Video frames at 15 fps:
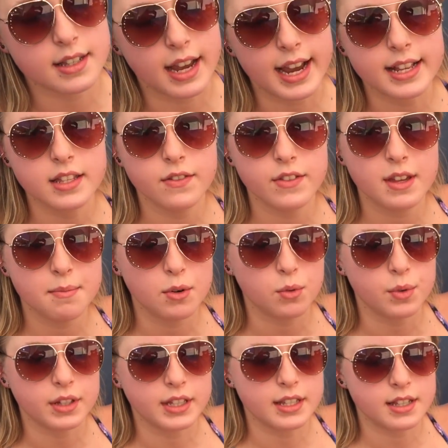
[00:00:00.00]
sides of them
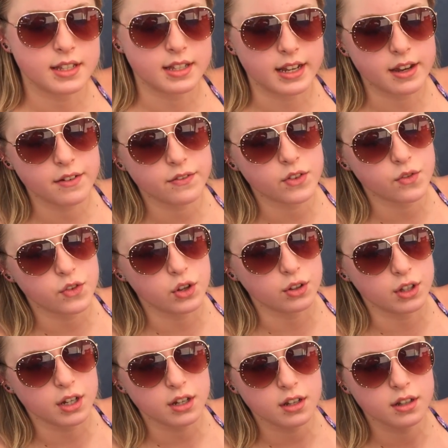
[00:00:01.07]
are really stiff. If
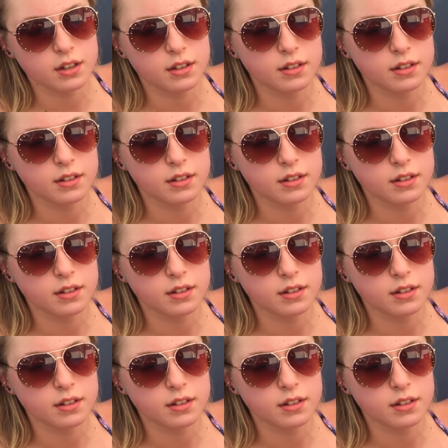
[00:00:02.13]
you look,